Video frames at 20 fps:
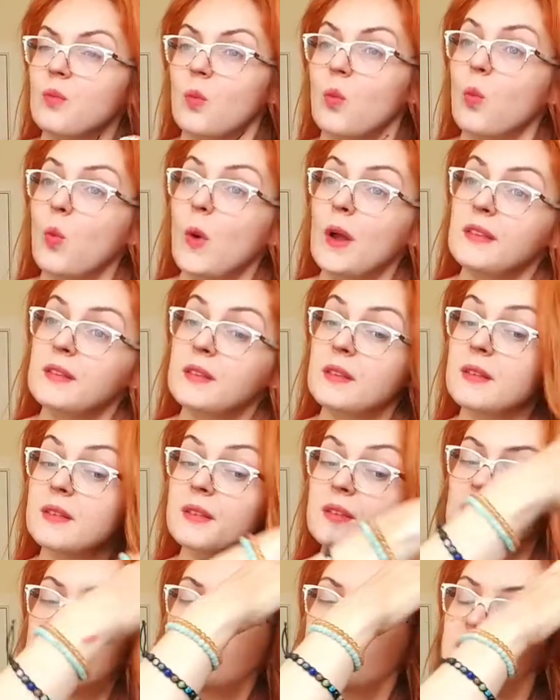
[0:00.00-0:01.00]
wet
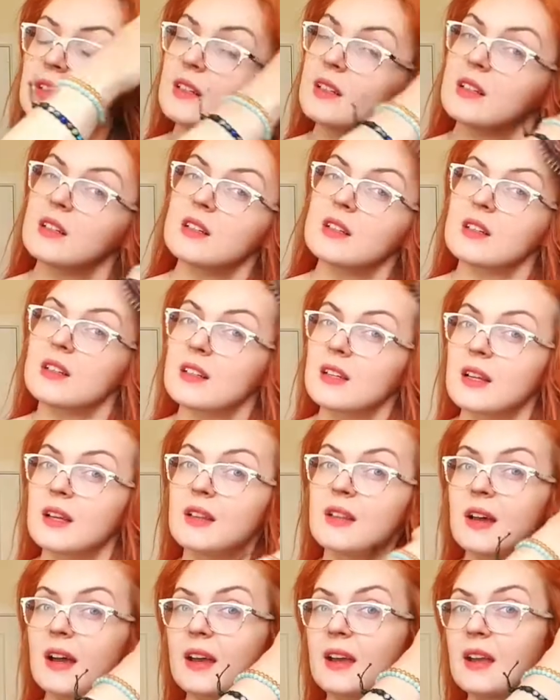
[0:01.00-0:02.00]
and
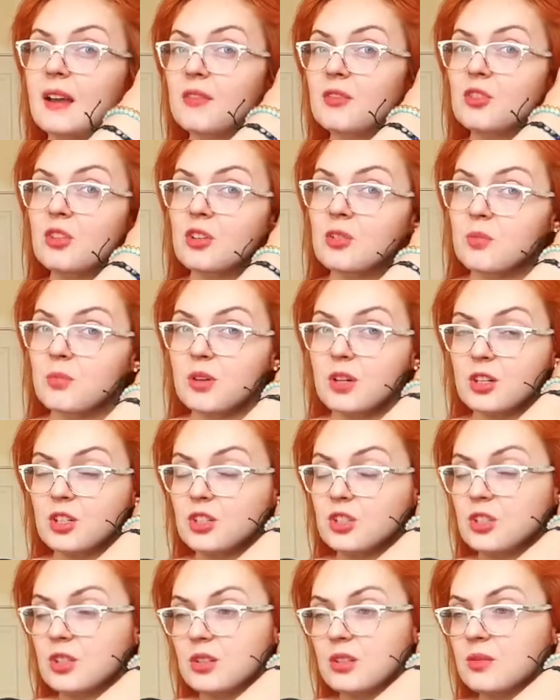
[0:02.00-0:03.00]
I have not
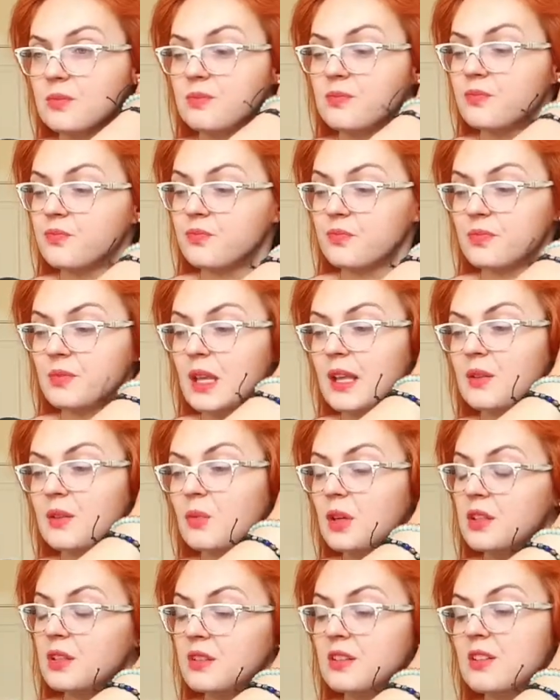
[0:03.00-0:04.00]
brushed it. And
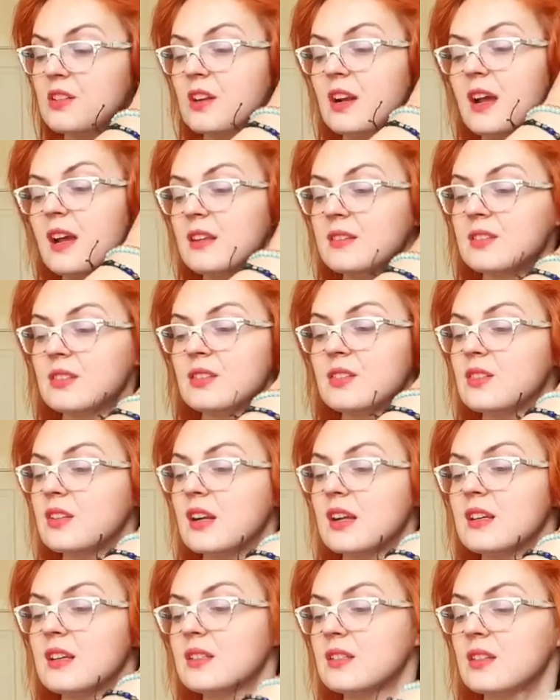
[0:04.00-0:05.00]
when it dries
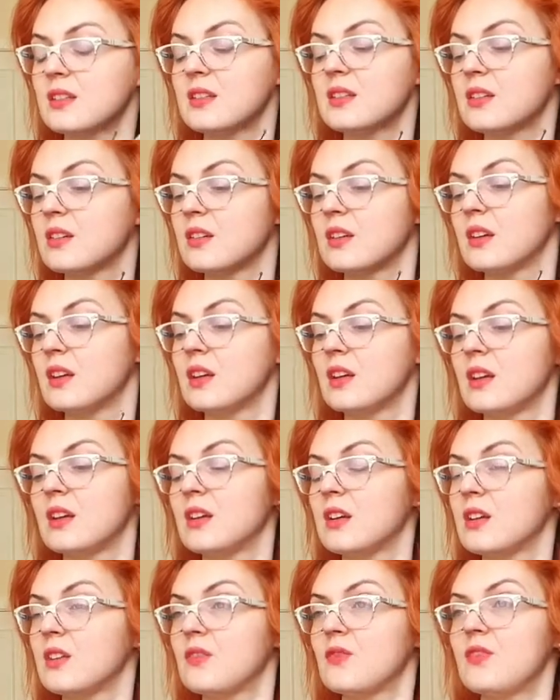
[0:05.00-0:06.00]
in a
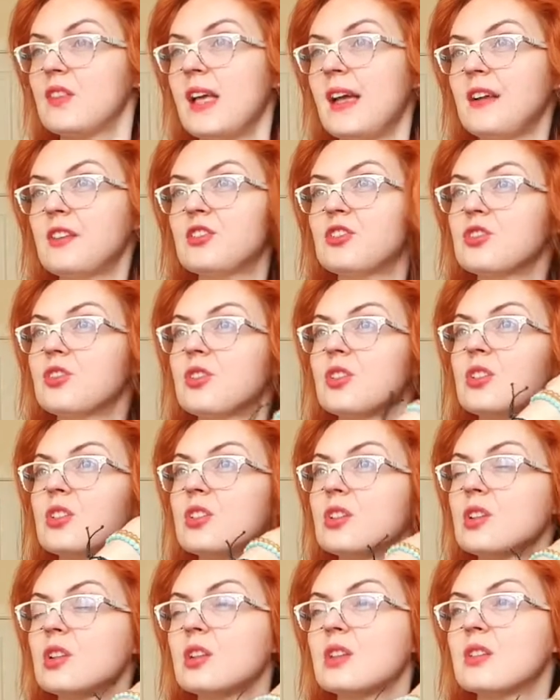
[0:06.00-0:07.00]

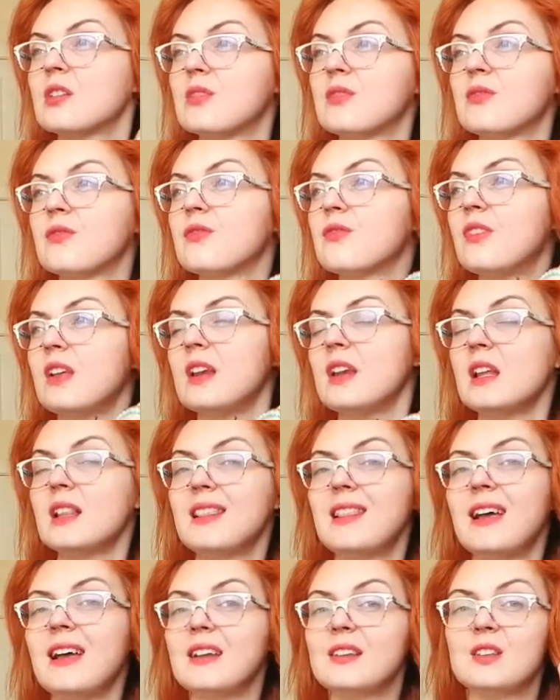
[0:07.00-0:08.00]
natural, very
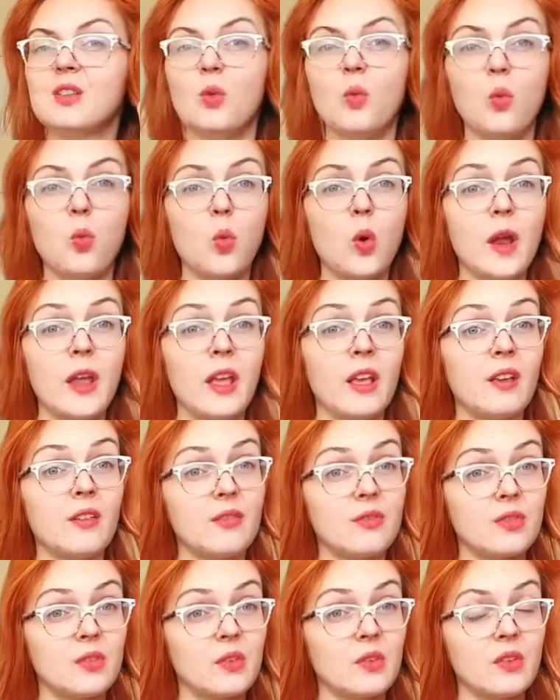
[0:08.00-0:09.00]
light
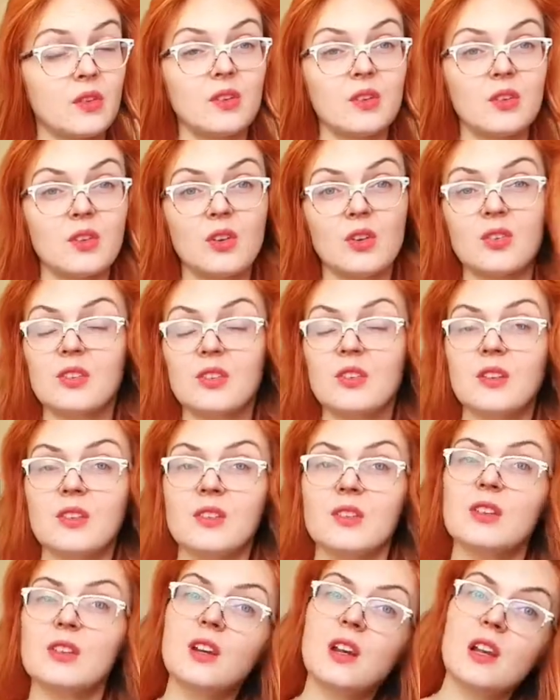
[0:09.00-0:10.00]
waves. So it
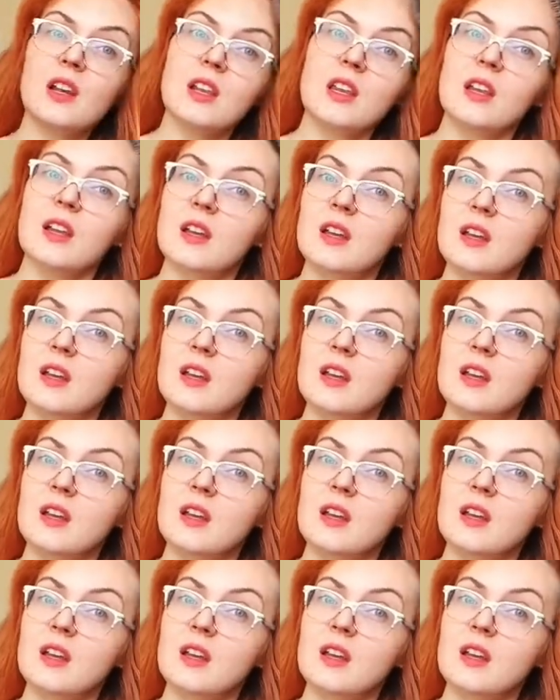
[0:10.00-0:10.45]
doesn't really,